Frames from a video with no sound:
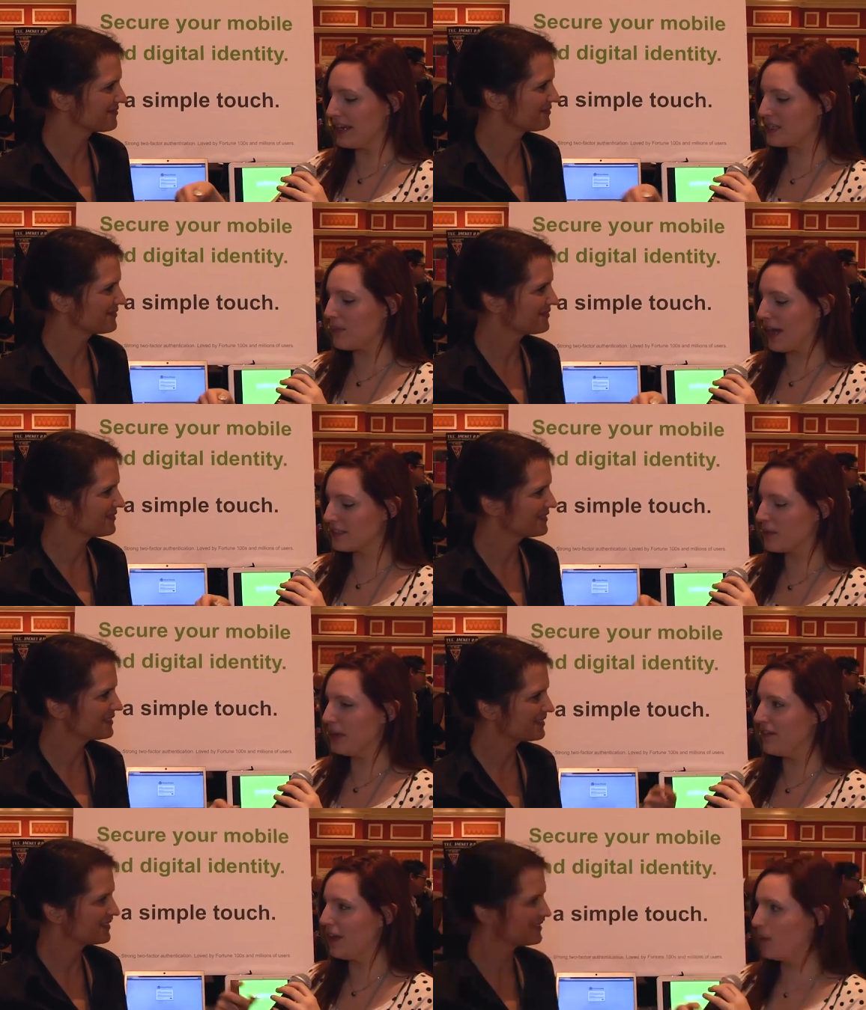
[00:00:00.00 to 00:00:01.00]
Speaker 1: expect to
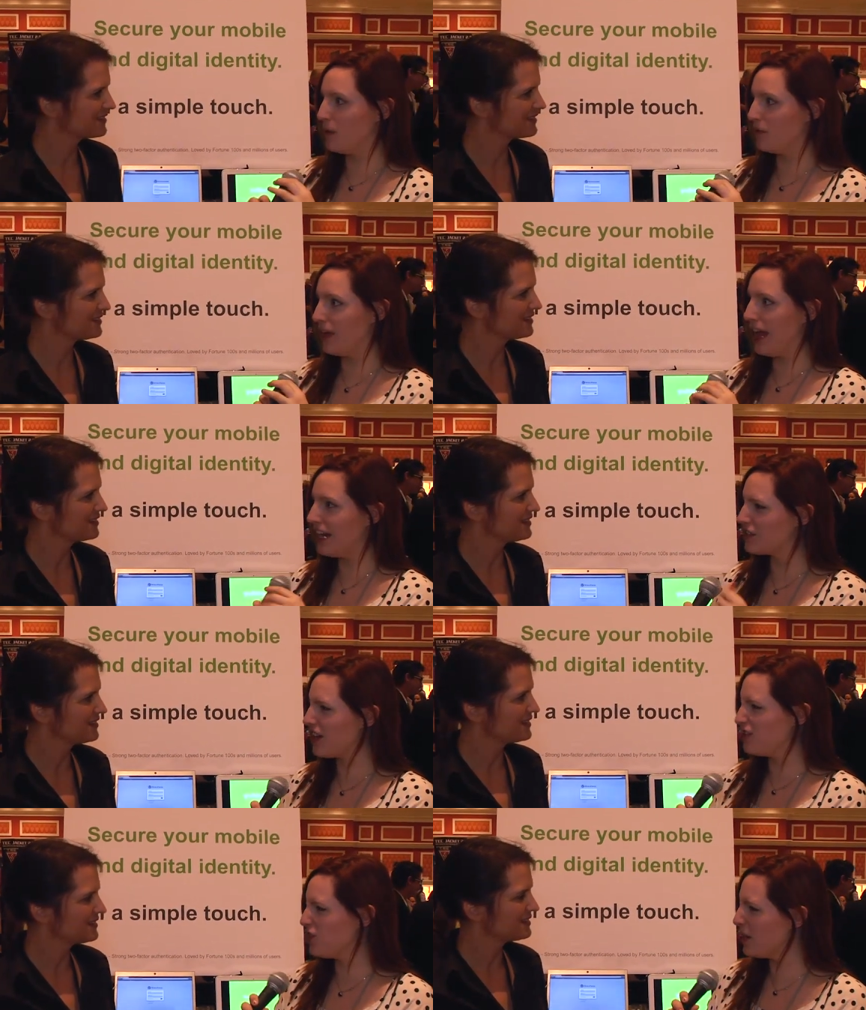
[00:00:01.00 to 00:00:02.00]
be available for that? I saw
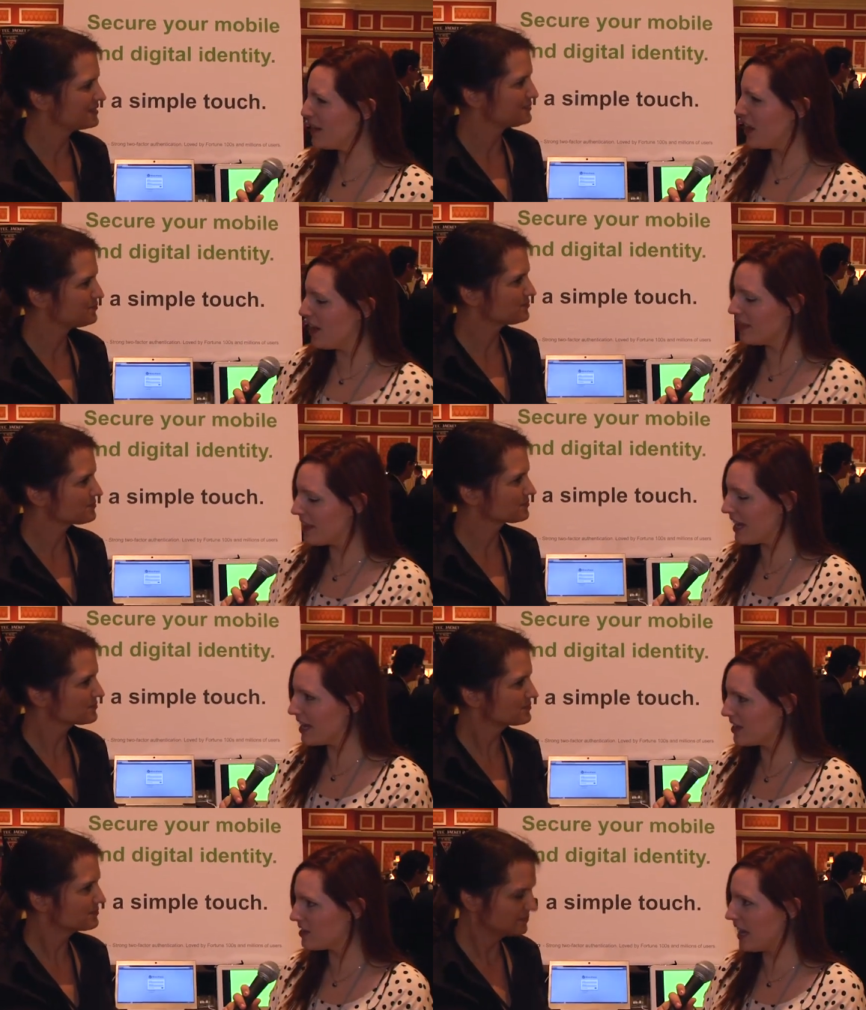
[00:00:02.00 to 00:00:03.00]
Gmail, I
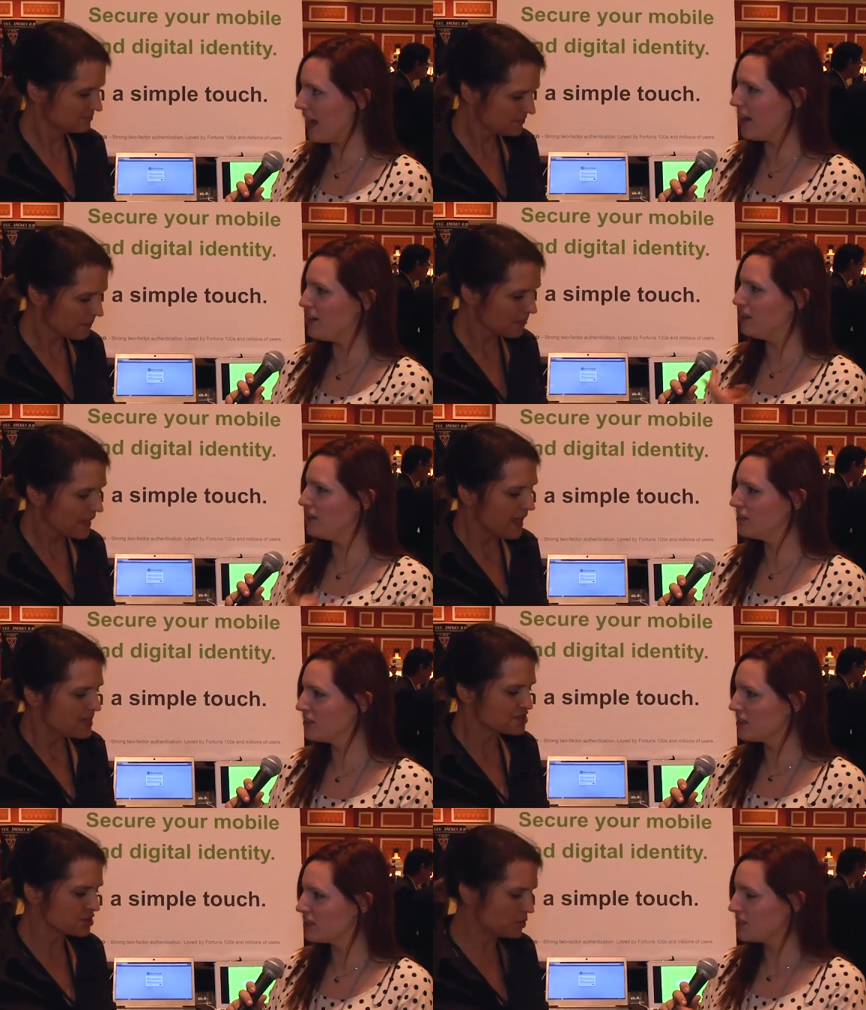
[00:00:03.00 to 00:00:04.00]
think, and...
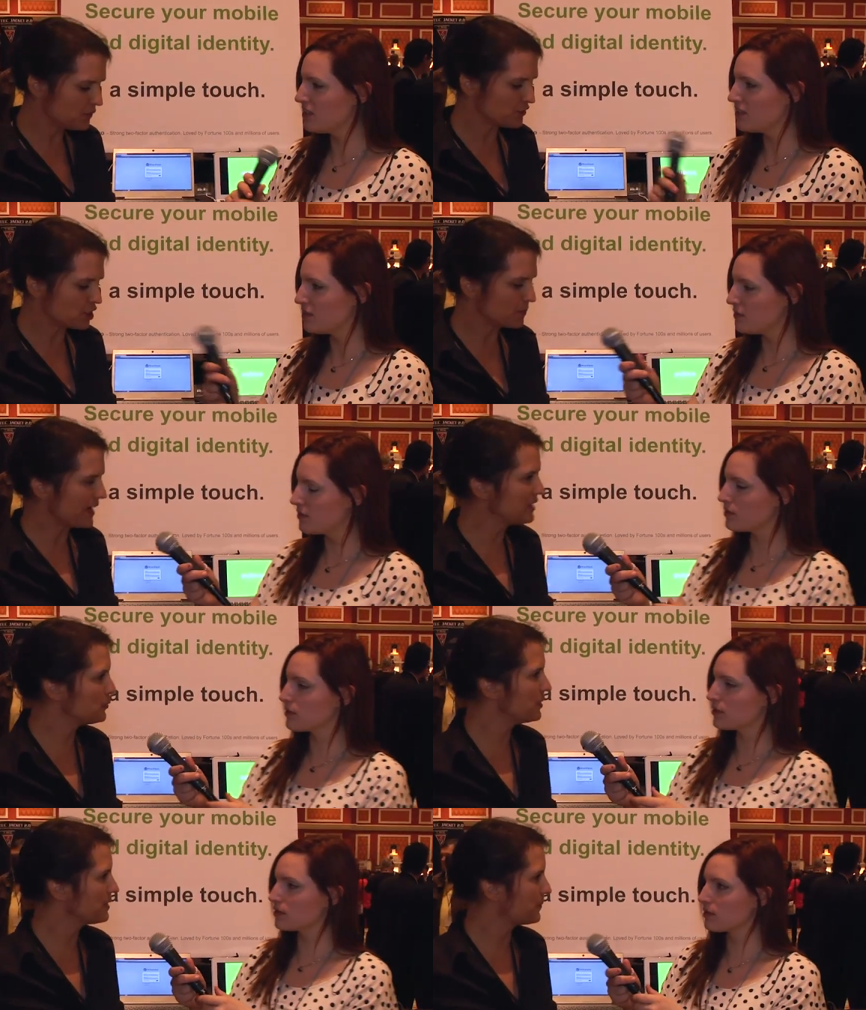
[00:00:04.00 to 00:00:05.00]
Speaker 2: So if you combine it
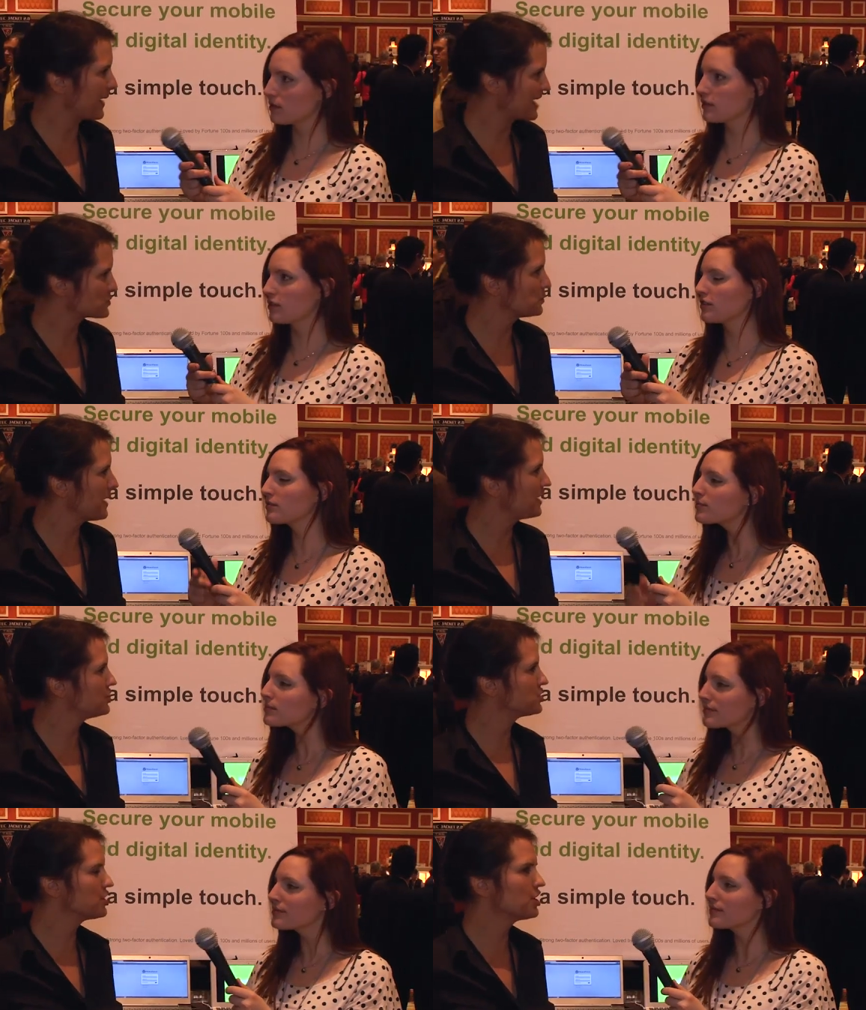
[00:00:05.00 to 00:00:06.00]
with a password
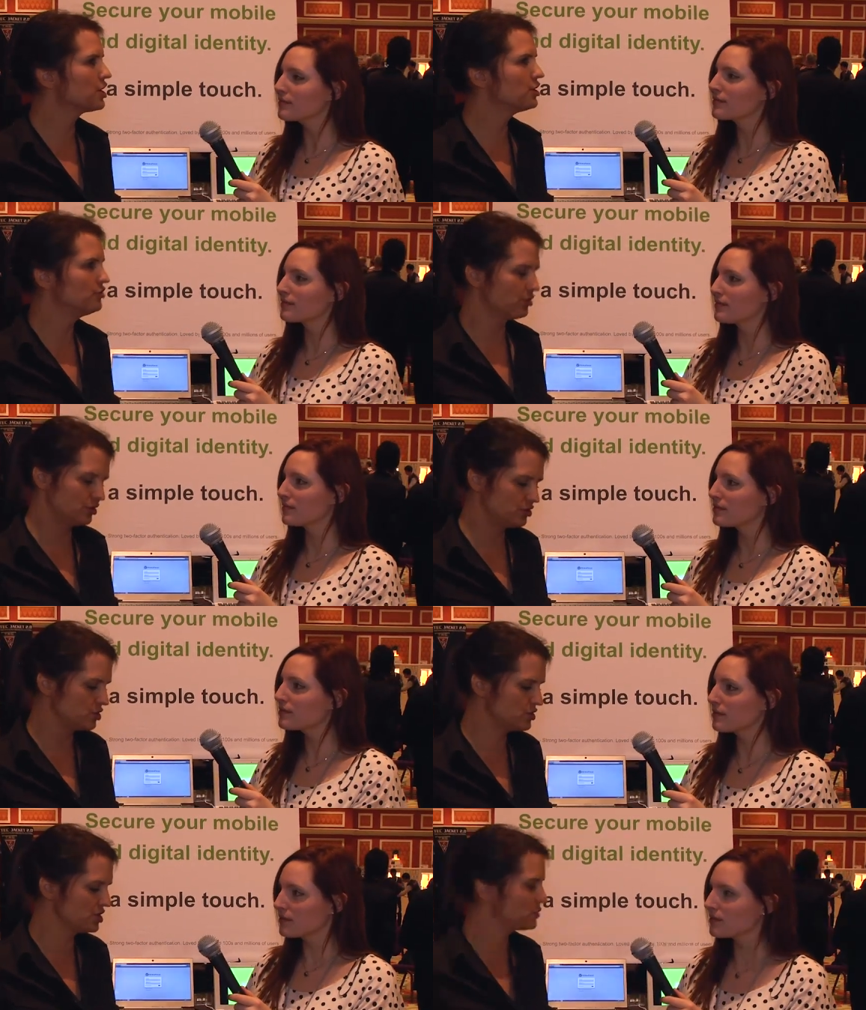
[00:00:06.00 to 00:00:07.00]
manager, you can
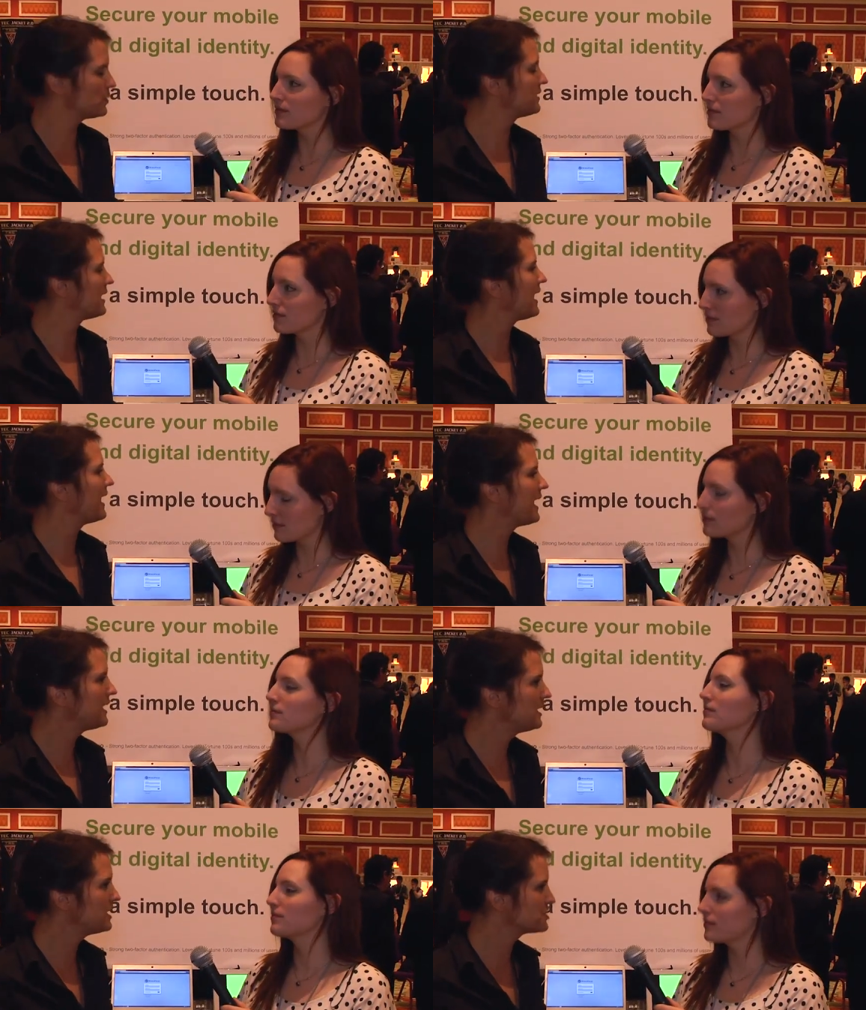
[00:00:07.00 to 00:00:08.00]
use it with
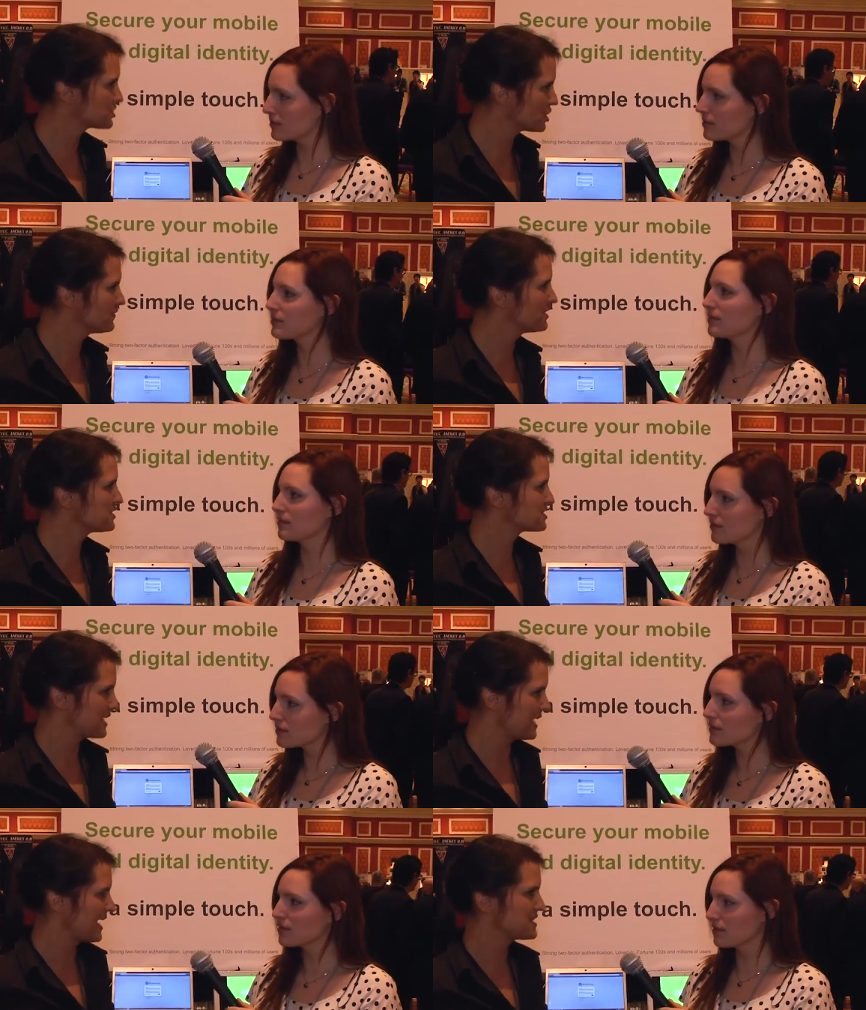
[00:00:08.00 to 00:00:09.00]
any service
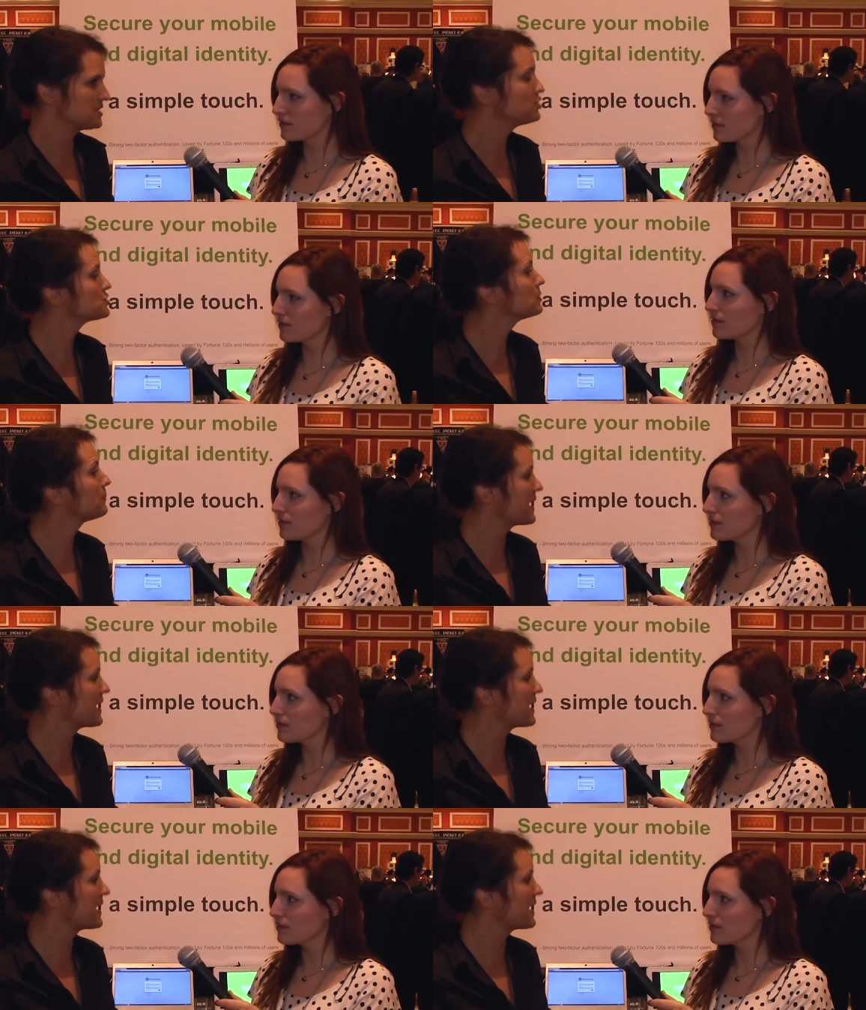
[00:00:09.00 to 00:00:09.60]
that has a username and